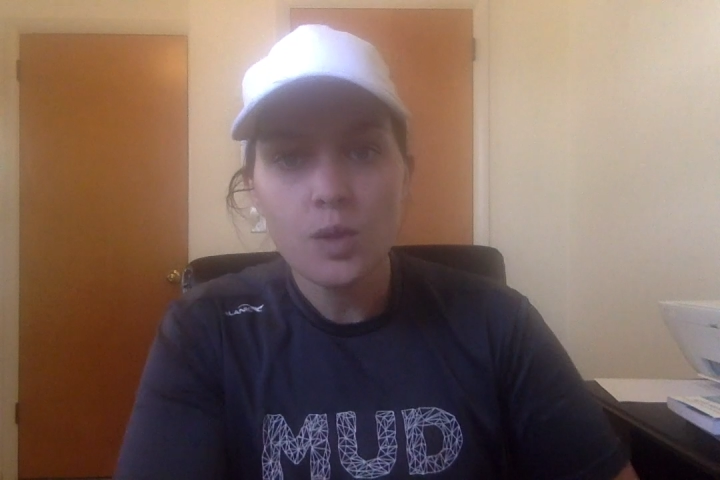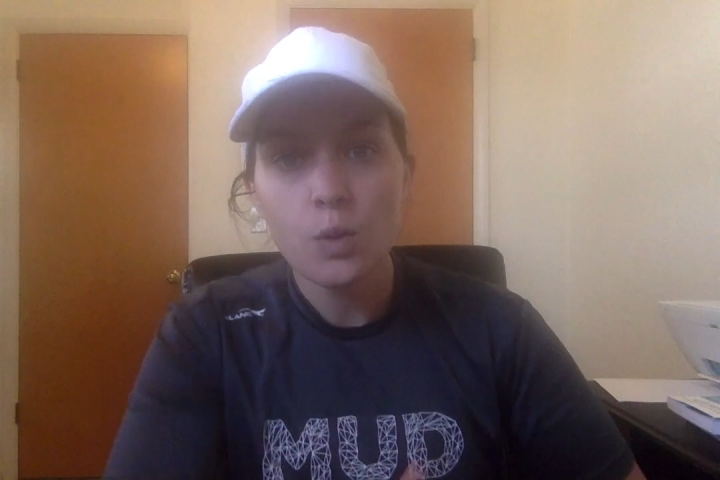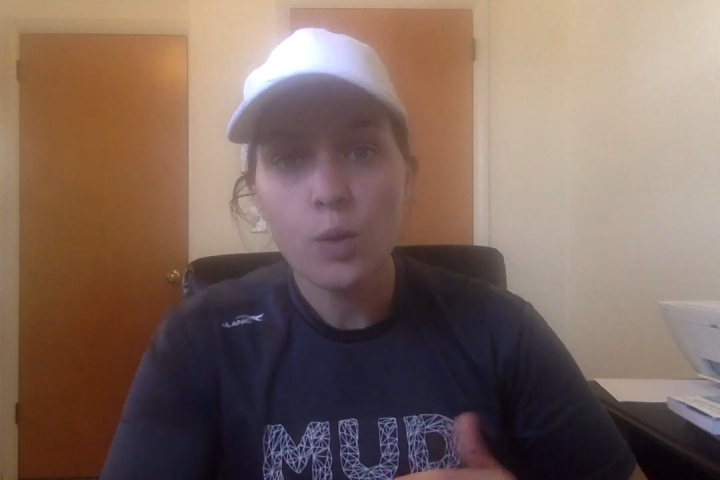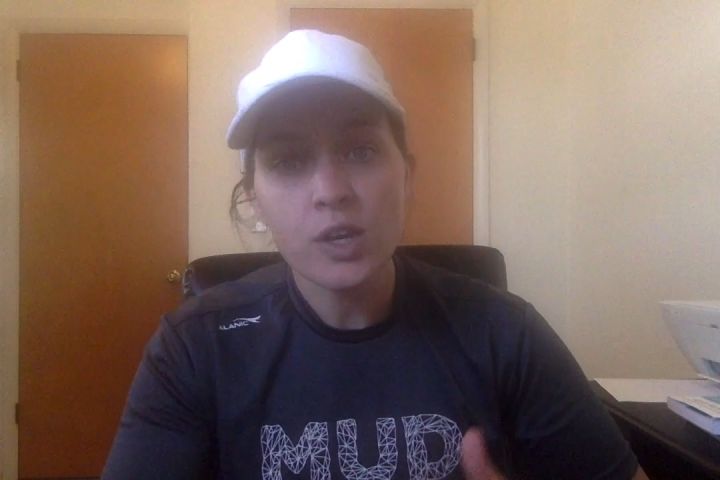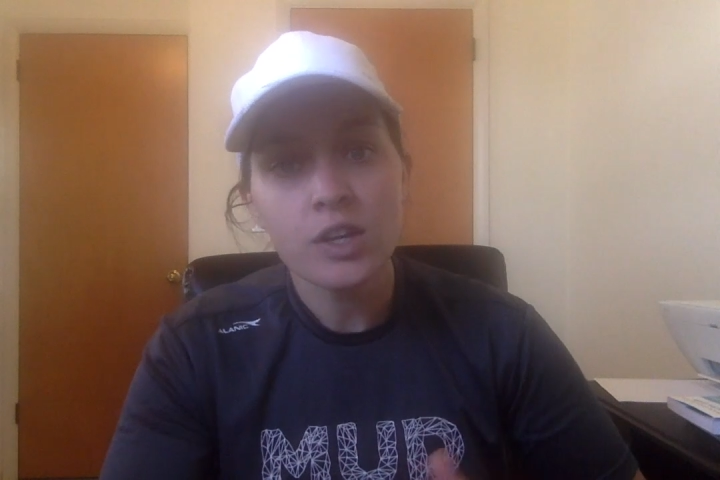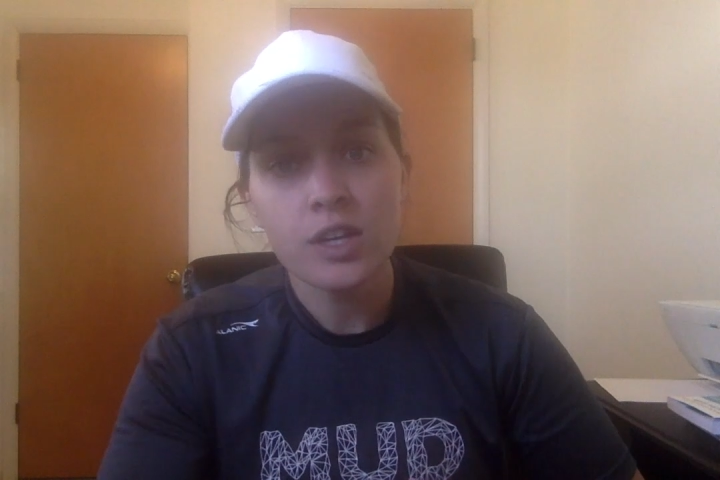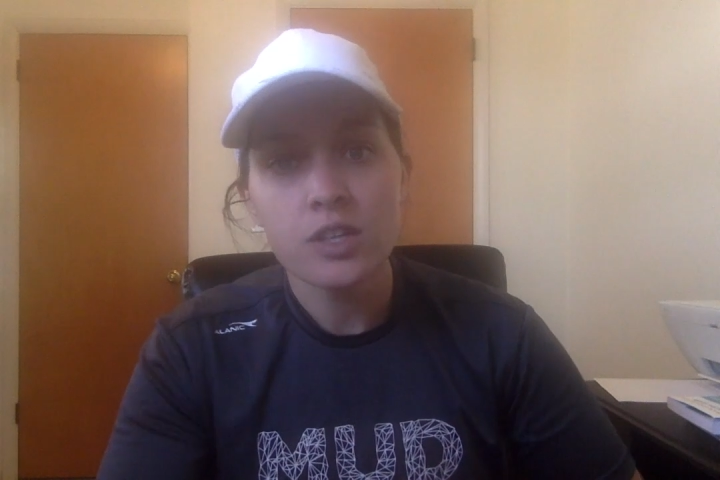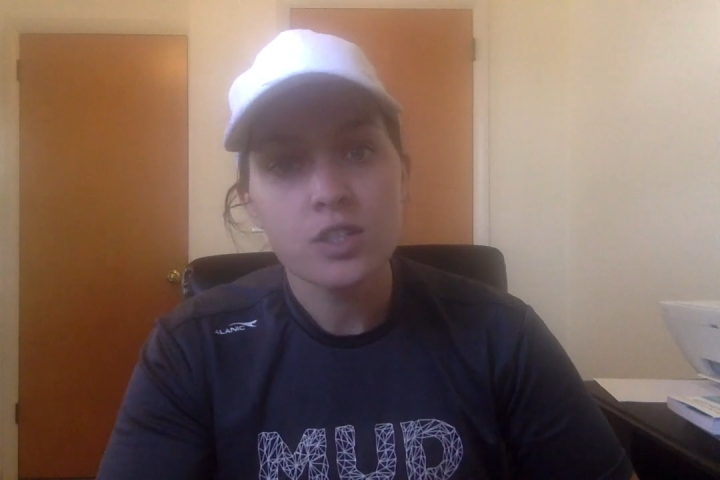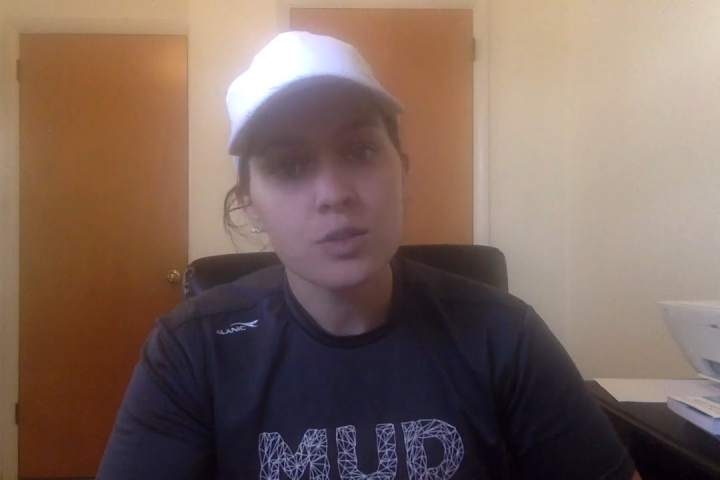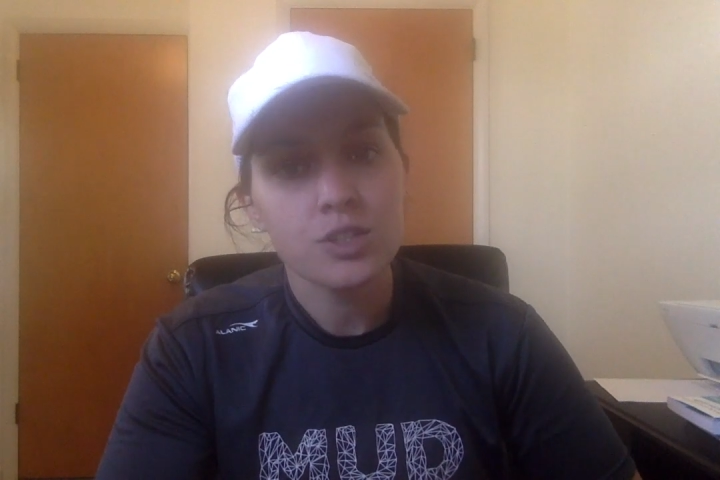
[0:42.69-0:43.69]
What you're going
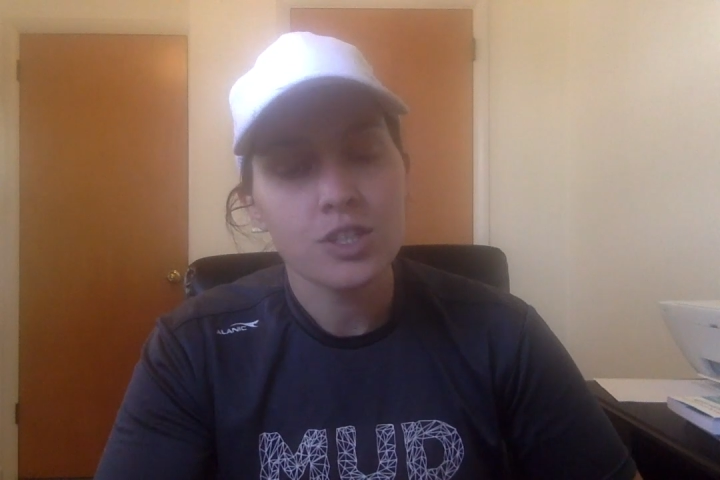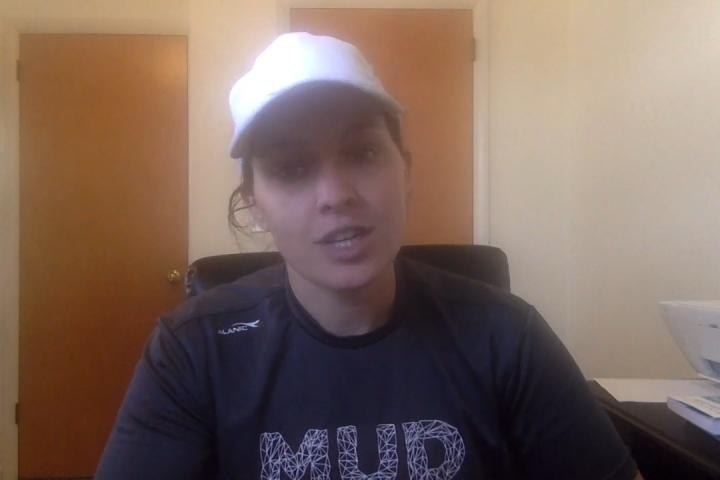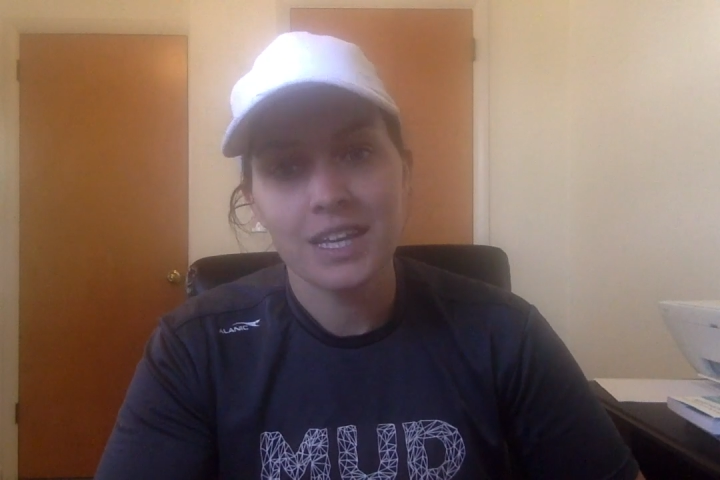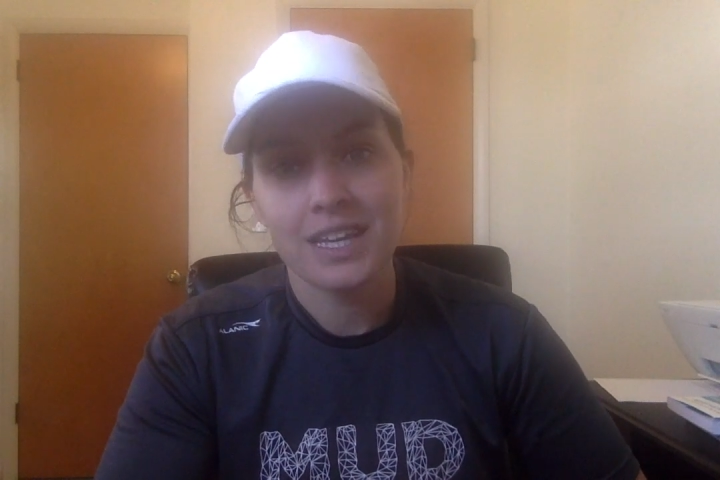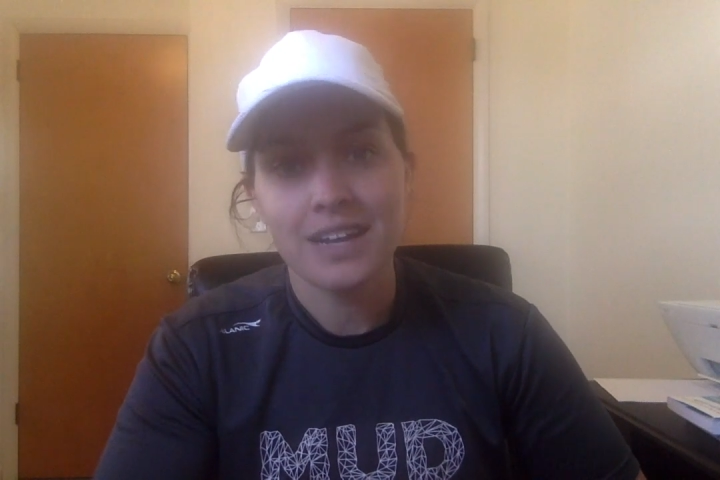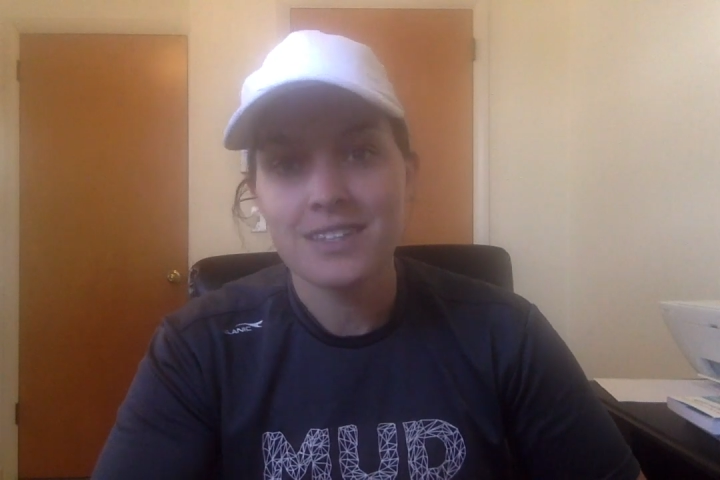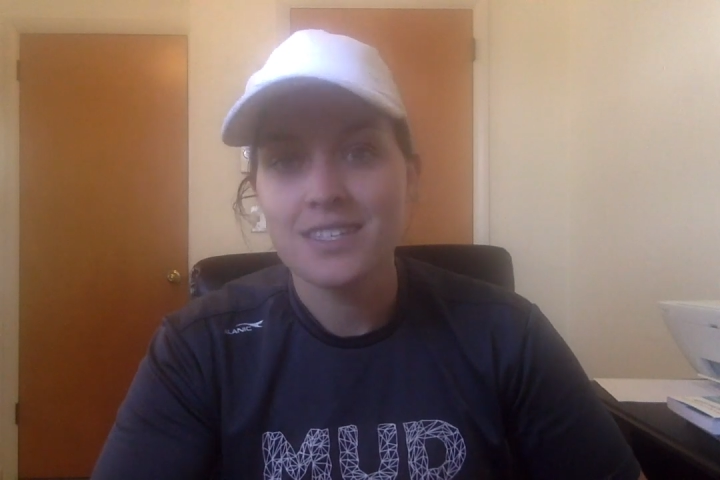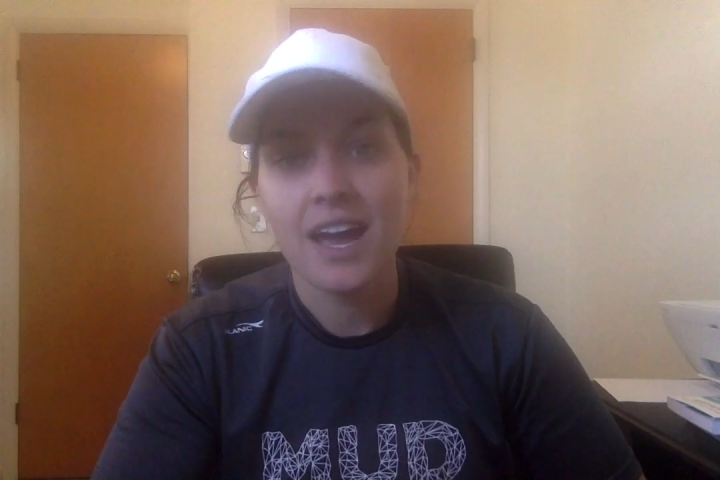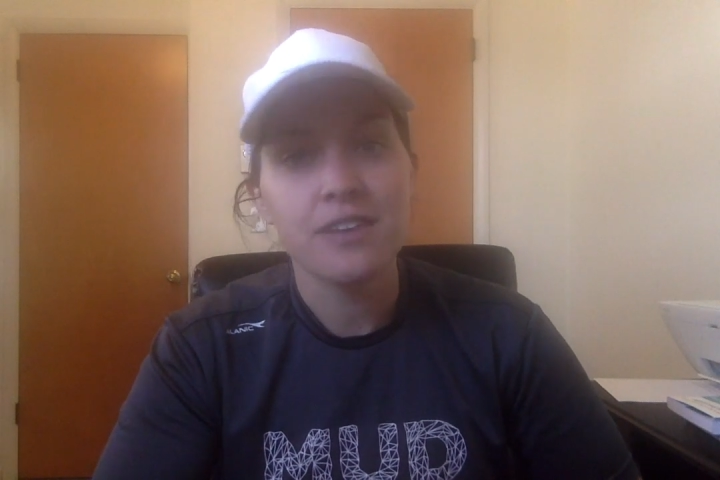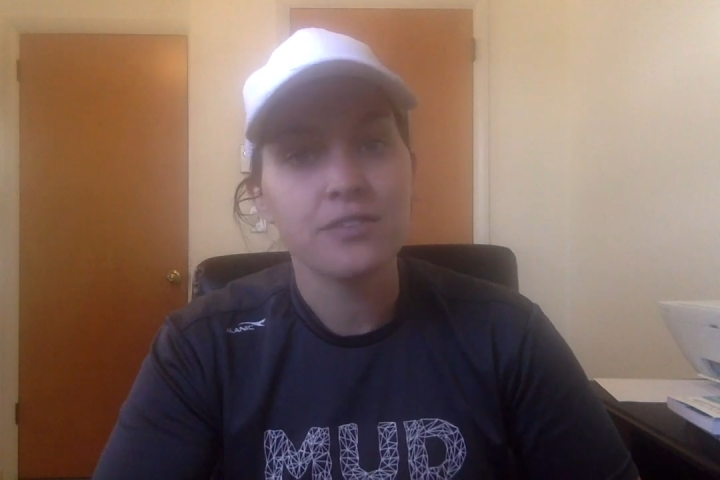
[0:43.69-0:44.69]
to do is you're going to get outside